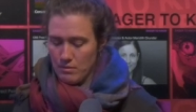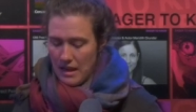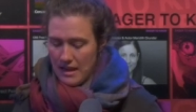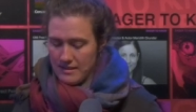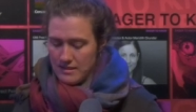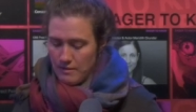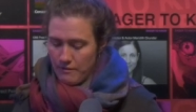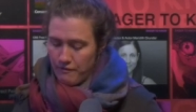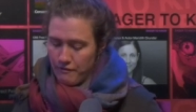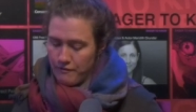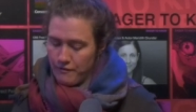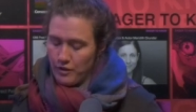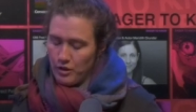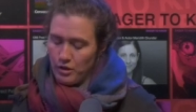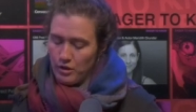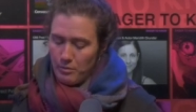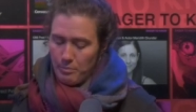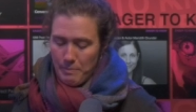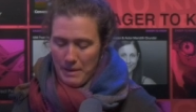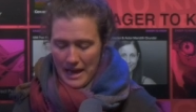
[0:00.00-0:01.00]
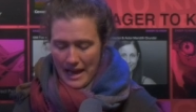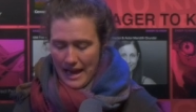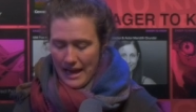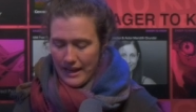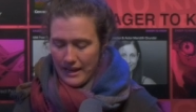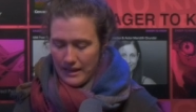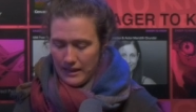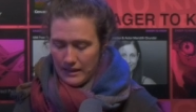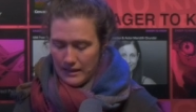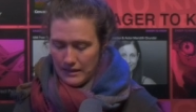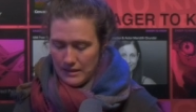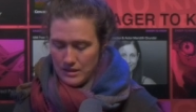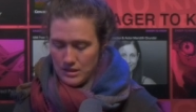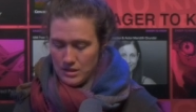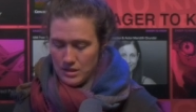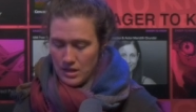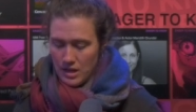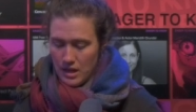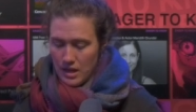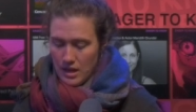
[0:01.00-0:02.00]
a full
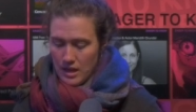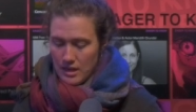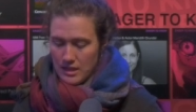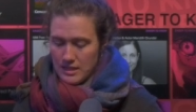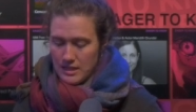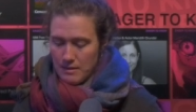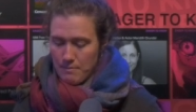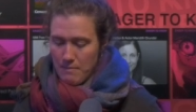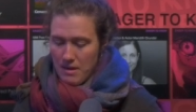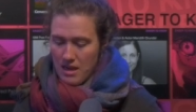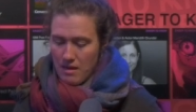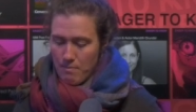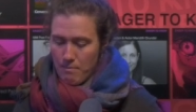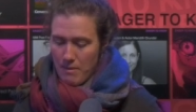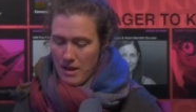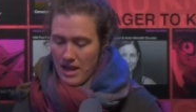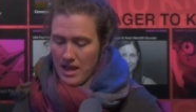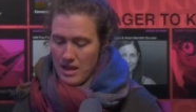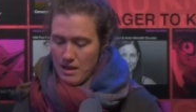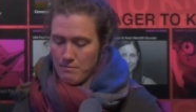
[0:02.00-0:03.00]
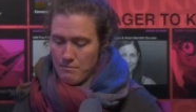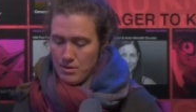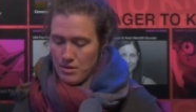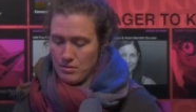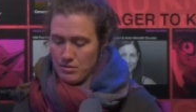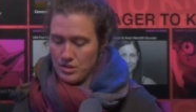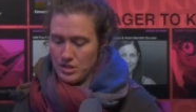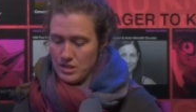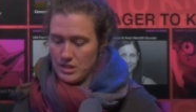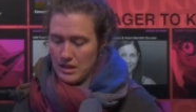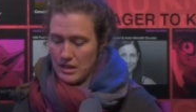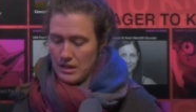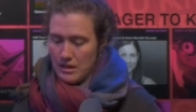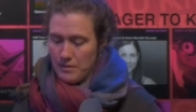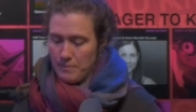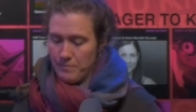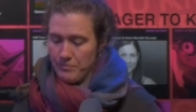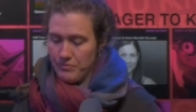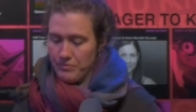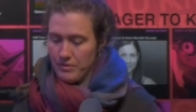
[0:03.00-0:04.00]
package to make my emotion
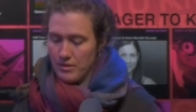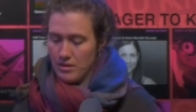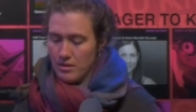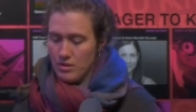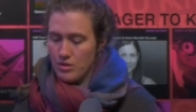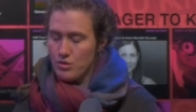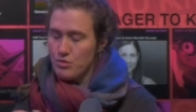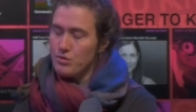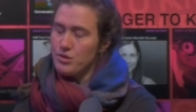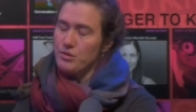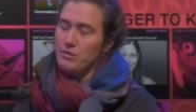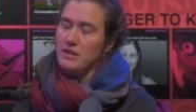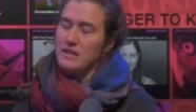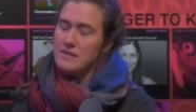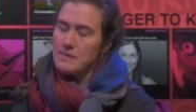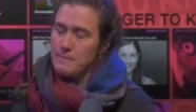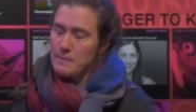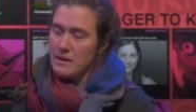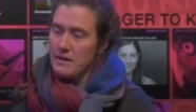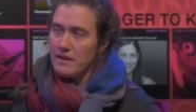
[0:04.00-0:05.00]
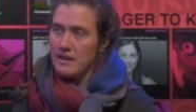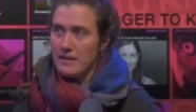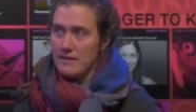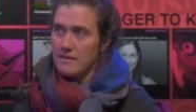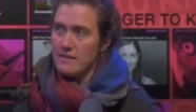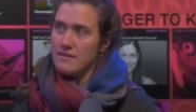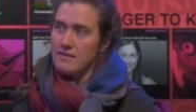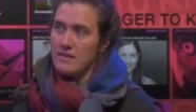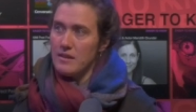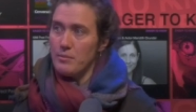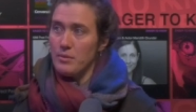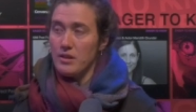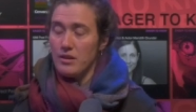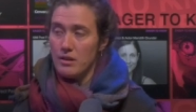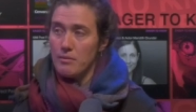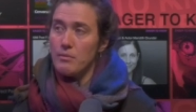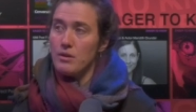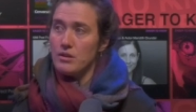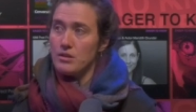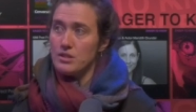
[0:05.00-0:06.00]
you to experience a similar
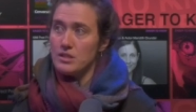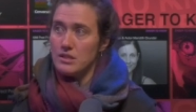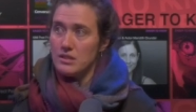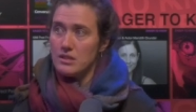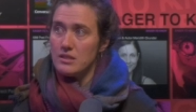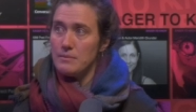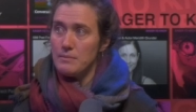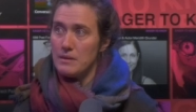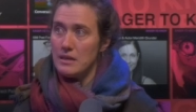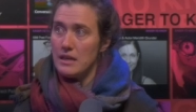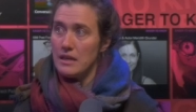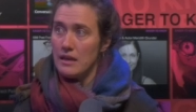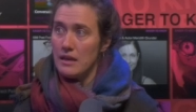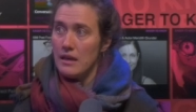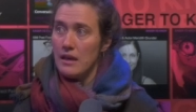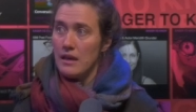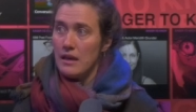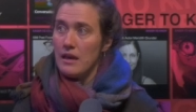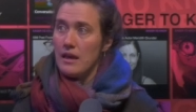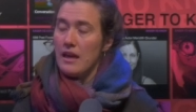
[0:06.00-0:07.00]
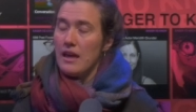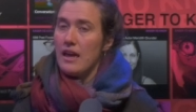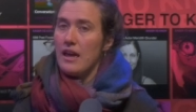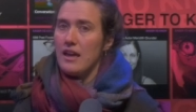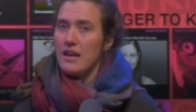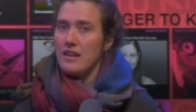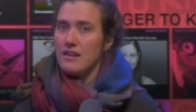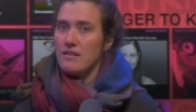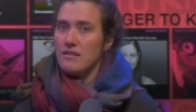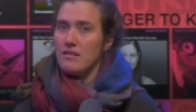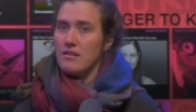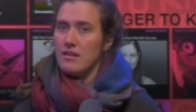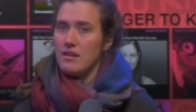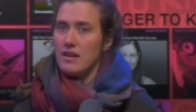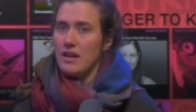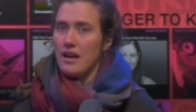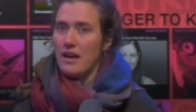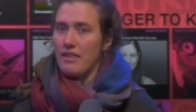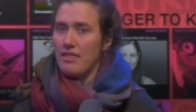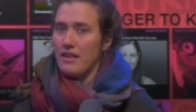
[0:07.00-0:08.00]
emotion to me and
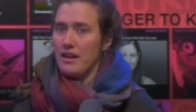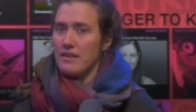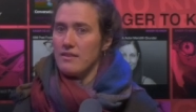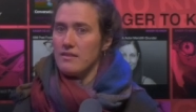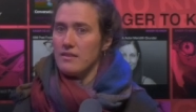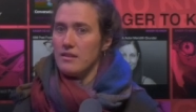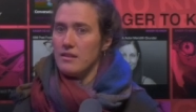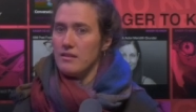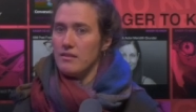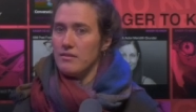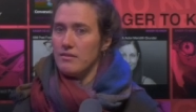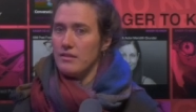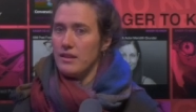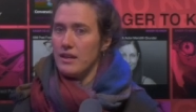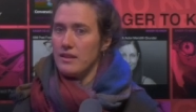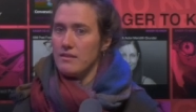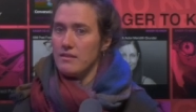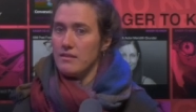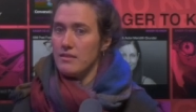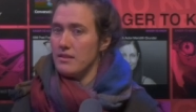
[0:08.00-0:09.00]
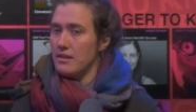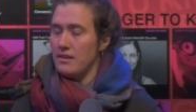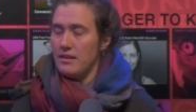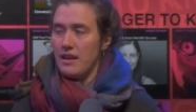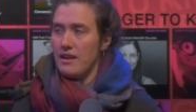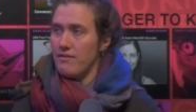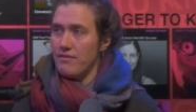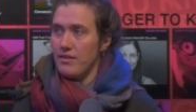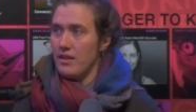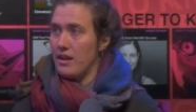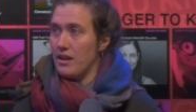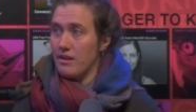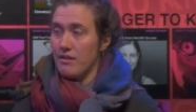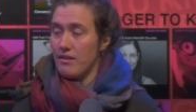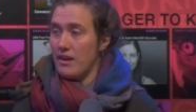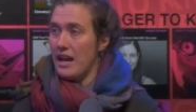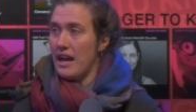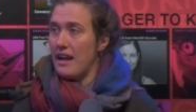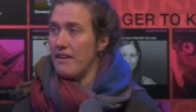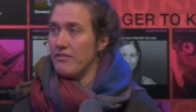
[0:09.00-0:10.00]
yeah that's a that's a, the lifelong
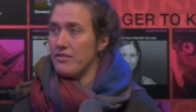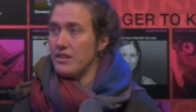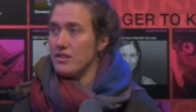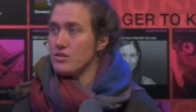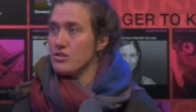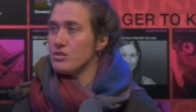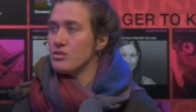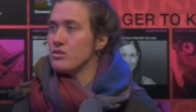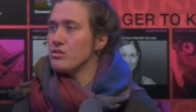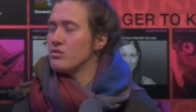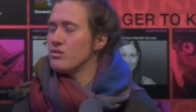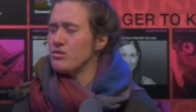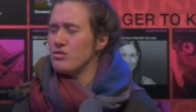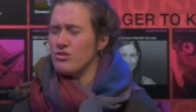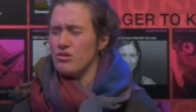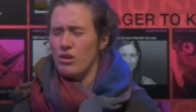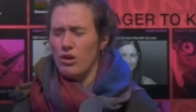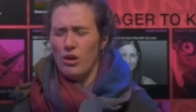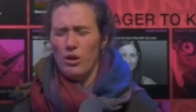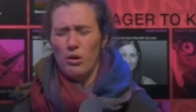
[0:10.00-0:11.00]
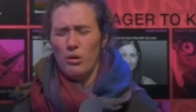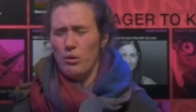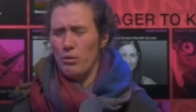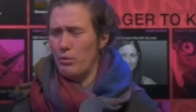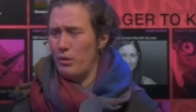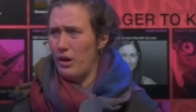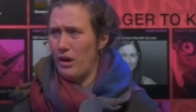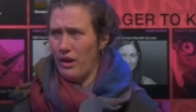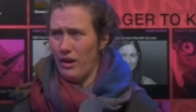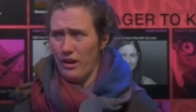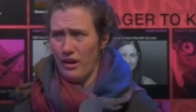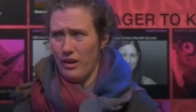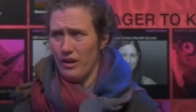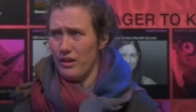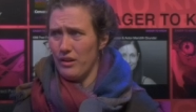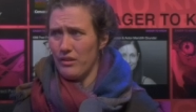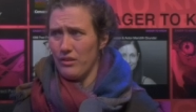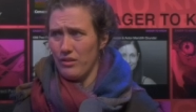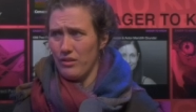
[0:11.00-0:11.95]
craft that's so hard